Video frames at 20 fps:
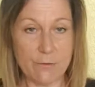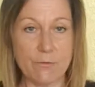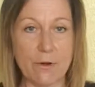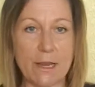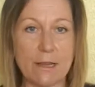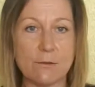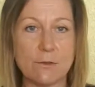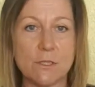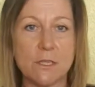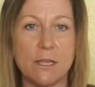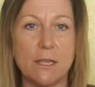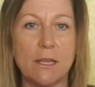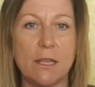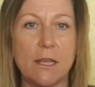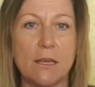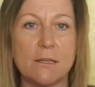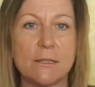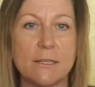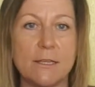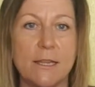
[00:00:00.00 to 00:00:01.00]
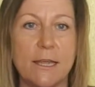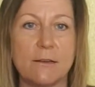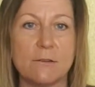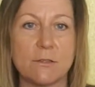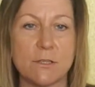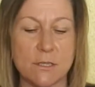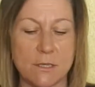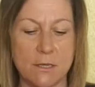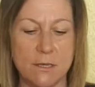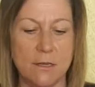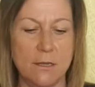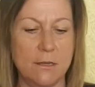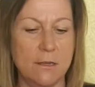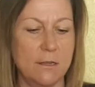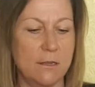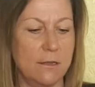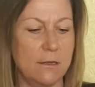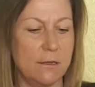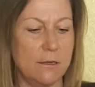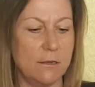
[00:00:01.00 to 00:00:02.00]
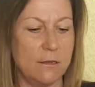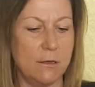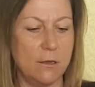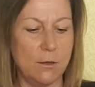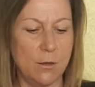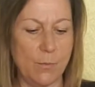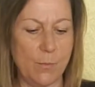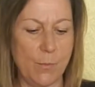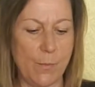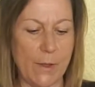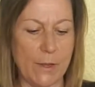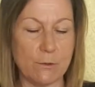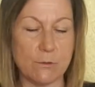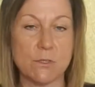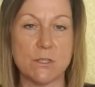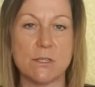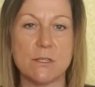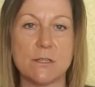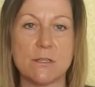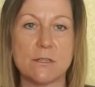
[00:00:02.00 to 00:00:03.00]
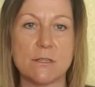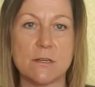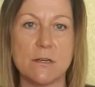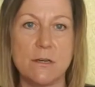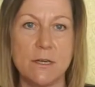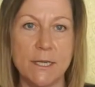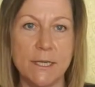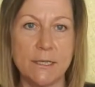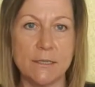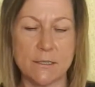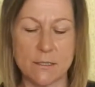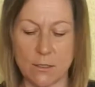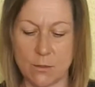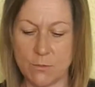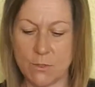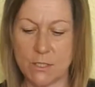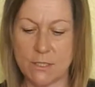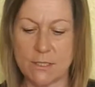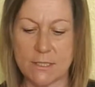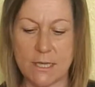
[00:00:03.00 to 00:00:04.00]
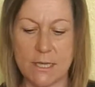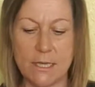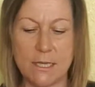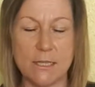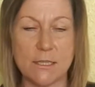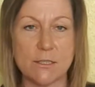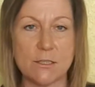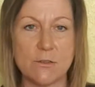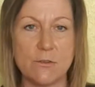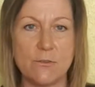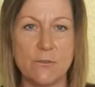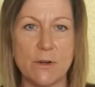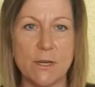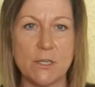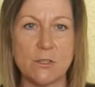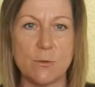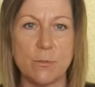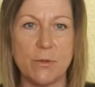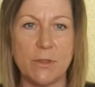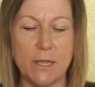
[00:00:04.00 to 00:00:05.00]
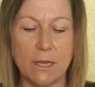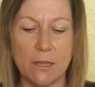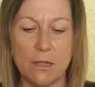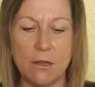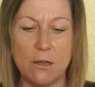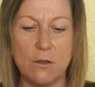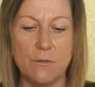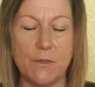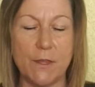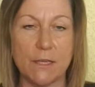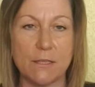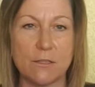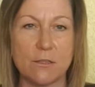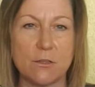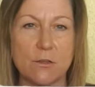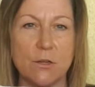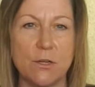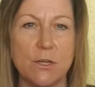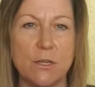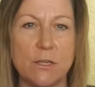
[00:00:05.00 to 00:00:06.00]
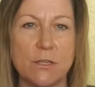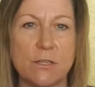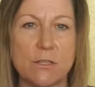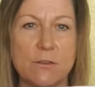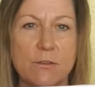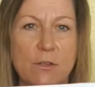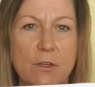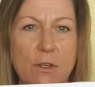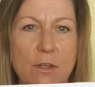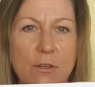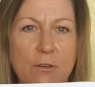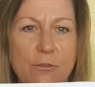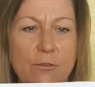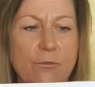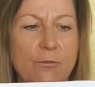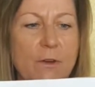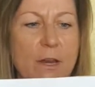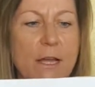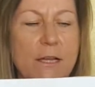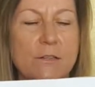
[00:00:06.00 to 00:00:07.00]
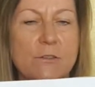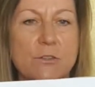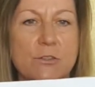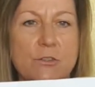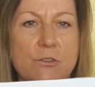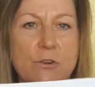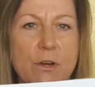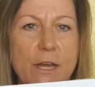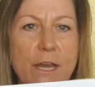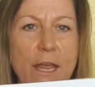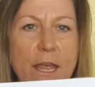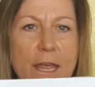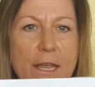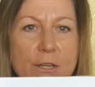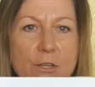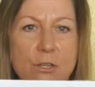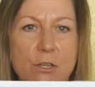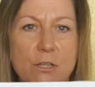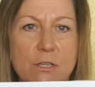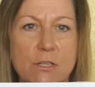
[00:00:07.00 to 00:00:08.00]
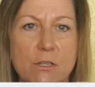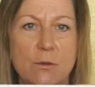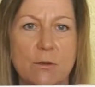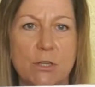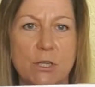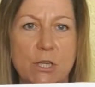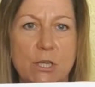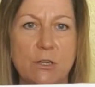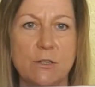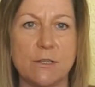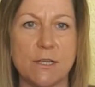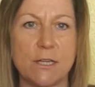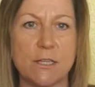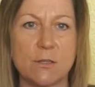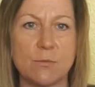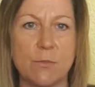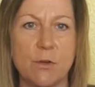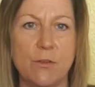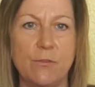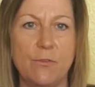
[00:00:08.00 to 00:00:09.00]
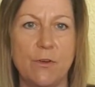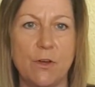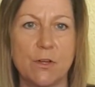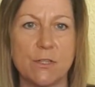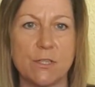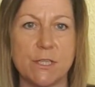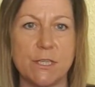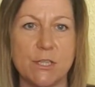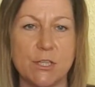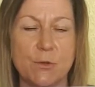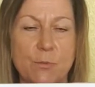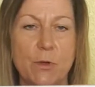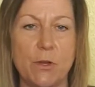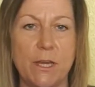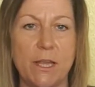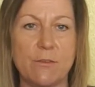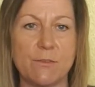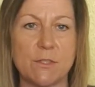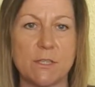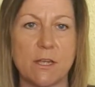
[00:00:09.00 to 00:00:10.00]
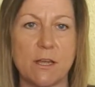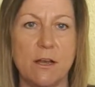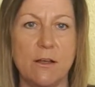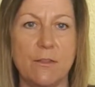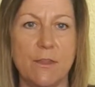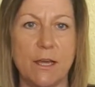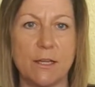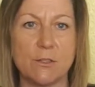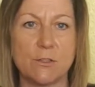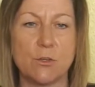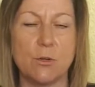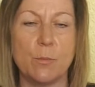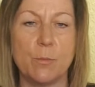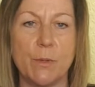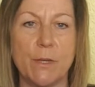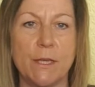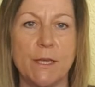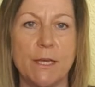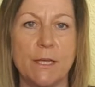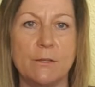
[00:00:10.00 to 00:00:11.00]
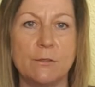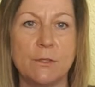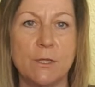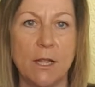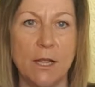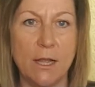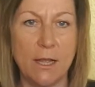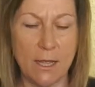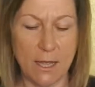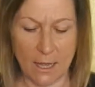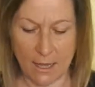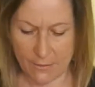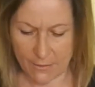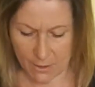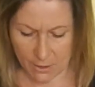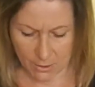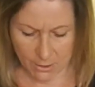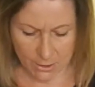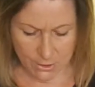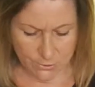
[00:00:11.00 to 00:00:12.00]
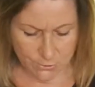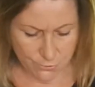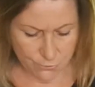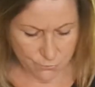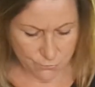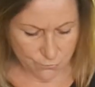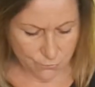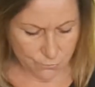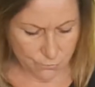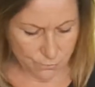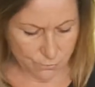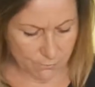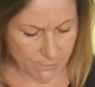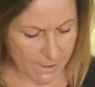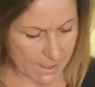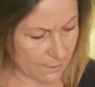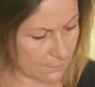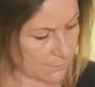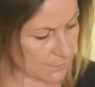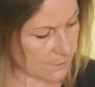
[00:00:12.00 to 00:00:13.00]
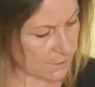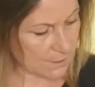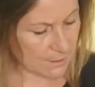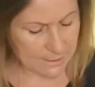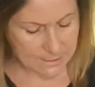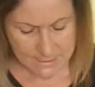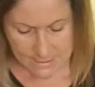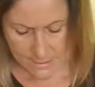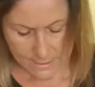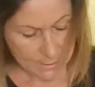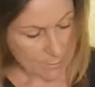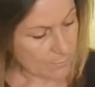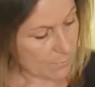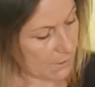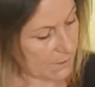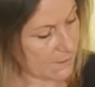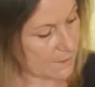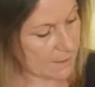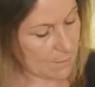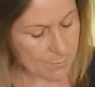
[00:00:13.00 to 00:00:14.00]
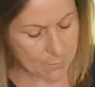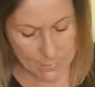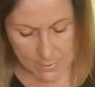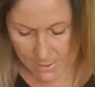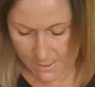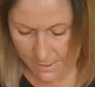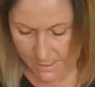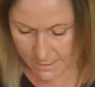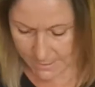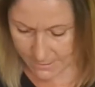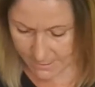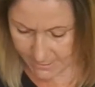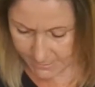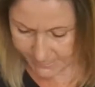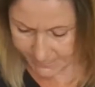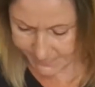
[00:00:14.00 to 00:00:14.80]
round and cutting out our belt design. So I'm just taking this to the very top of that card there, so it's got a nice flat straight edge. So I'm going to use that to my advantage. I won't have to cut that top bit now. And then I'm going to draw around my template,